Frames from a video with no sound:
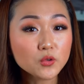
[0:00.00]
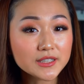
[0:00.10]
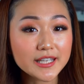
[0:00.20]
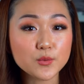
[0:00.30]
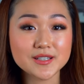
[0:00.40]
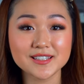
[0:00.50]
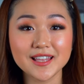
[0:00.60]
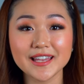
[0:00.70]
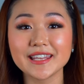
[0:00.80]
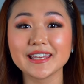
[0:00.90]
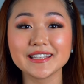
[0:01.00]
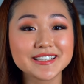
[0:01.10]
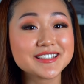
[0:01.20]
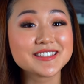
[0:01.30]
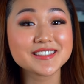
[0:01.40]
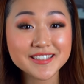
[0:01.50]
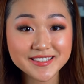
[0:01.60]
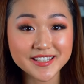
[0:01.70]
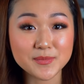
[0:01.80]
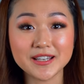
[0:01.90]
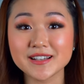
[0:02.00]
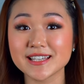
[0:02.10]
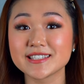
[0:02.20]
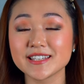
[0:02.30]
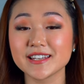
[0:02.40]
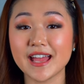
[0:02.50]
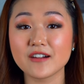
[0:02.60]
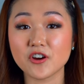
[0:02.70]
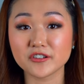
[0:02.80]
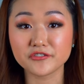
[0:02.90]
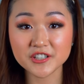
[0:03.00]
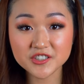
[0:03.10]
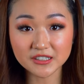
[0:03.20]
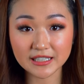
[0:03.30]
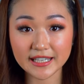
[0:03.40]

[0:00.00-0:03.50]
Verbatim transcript: only was the lighting inconsistent because I didn't have artificial